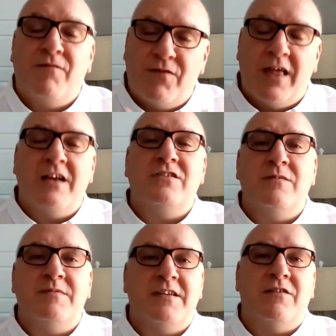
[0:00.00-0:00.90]

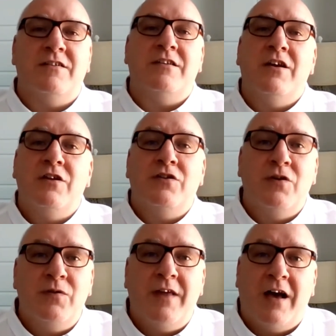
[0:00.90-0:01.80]
flagship series,
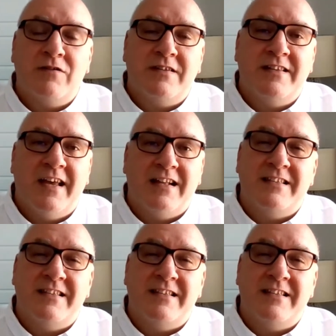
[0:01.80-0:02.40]
2010.